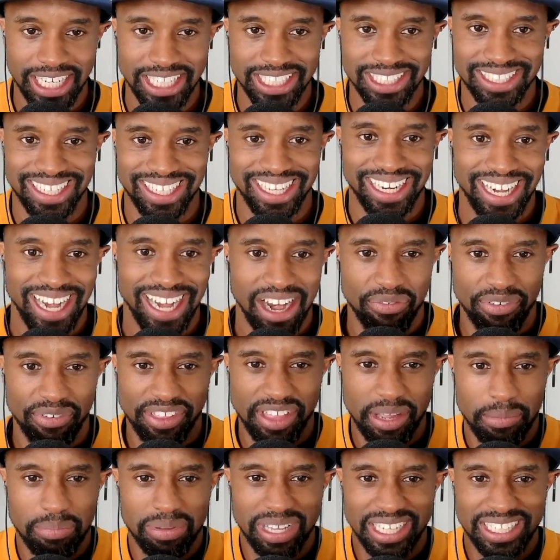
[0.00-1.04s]
is like
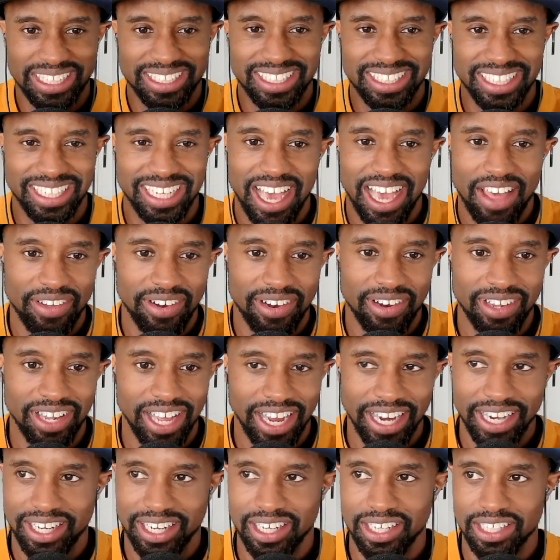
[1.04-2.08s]
everything blends together,
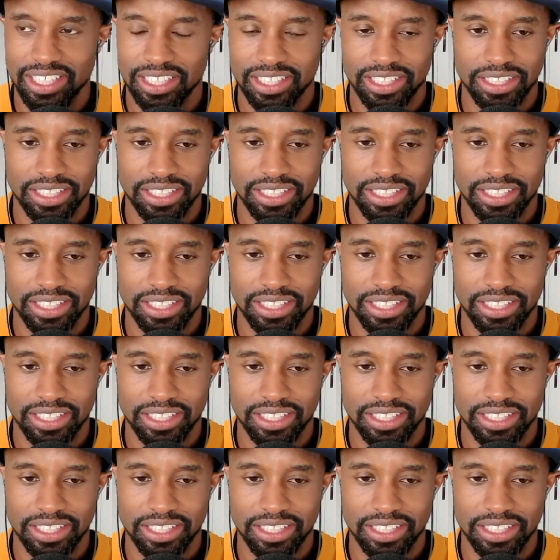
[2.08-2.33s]
like,